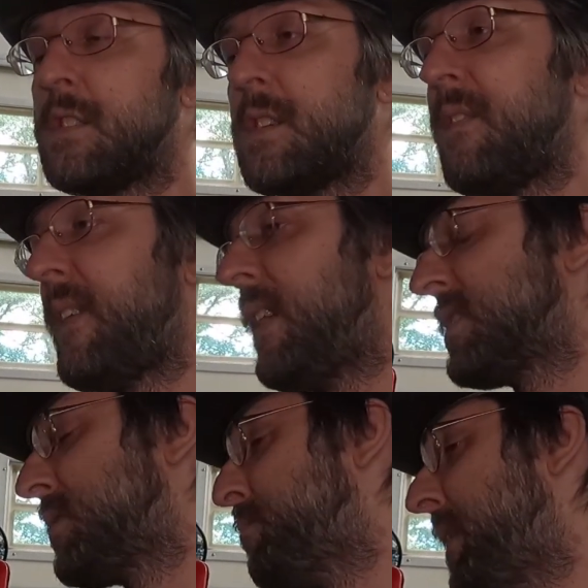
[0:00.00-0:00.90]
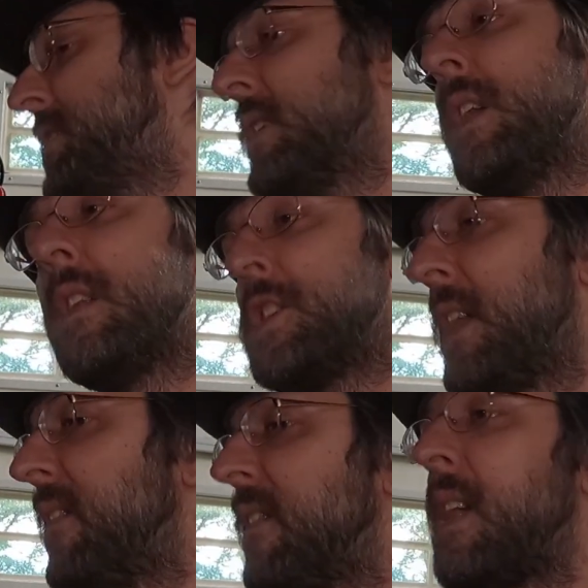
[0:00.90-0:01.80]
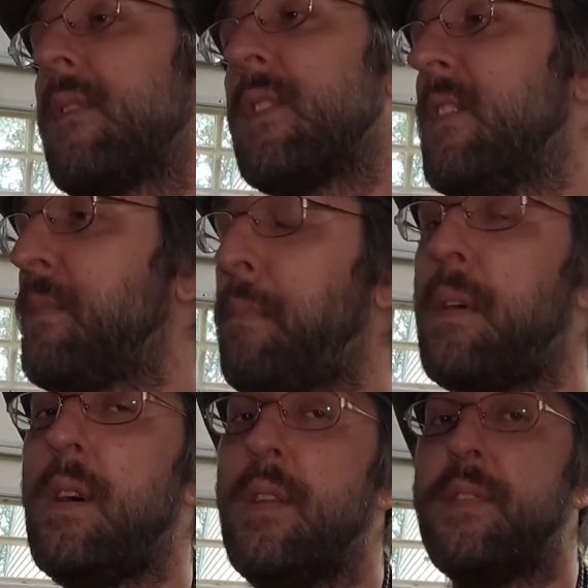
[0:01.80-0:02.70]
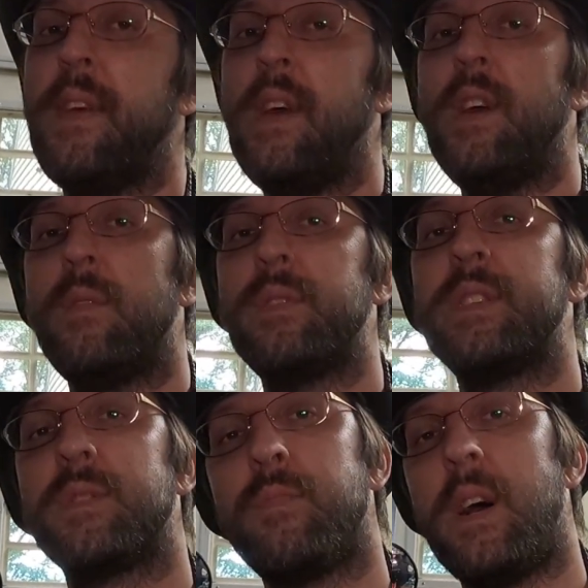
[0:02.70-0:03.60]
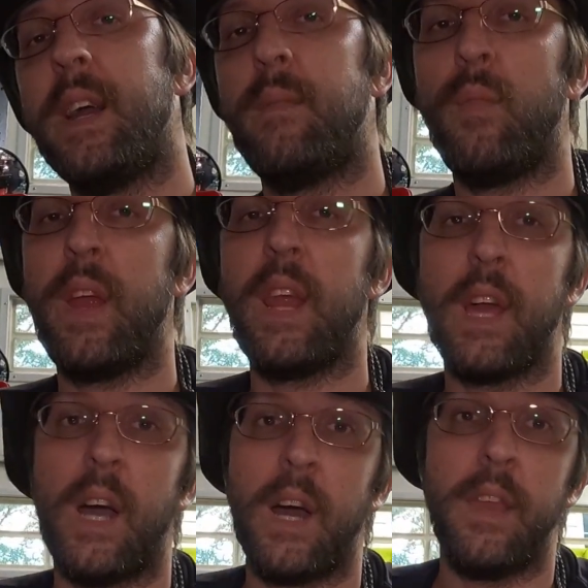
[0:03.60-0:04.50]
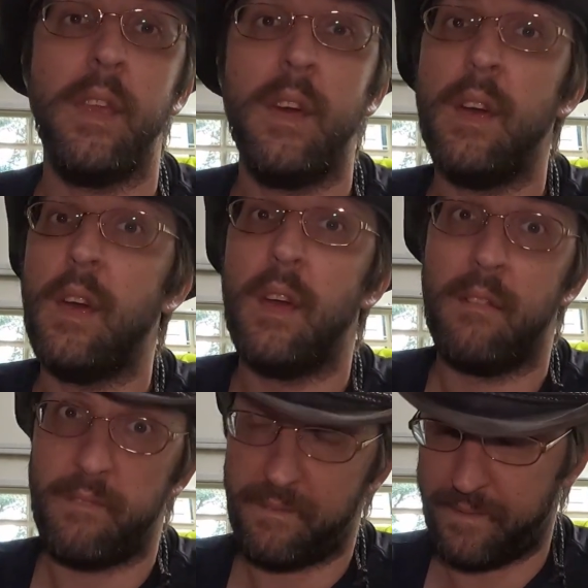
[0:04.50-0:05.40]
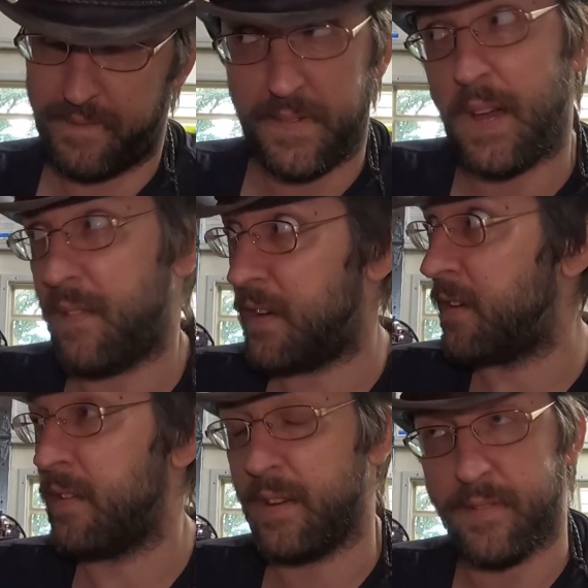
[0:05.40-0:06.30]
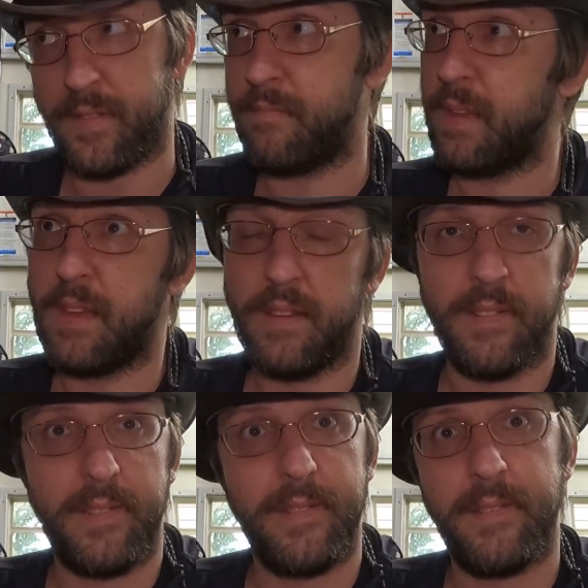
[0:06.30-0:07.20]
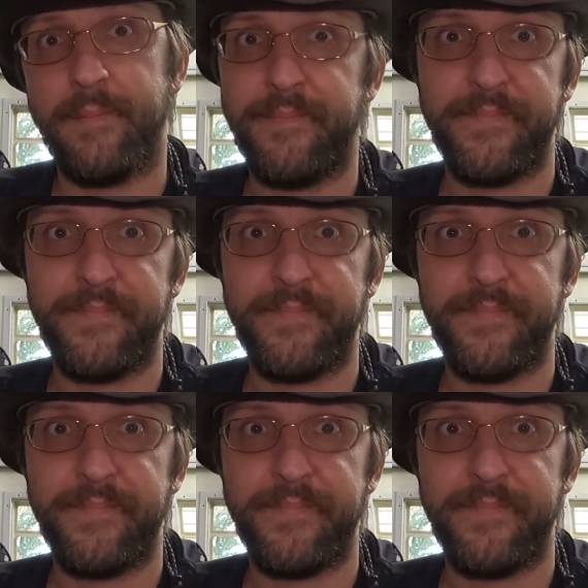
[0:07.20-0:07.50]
yourself out, especially chasing after these balls, which is why I'm waiting on 500 of them because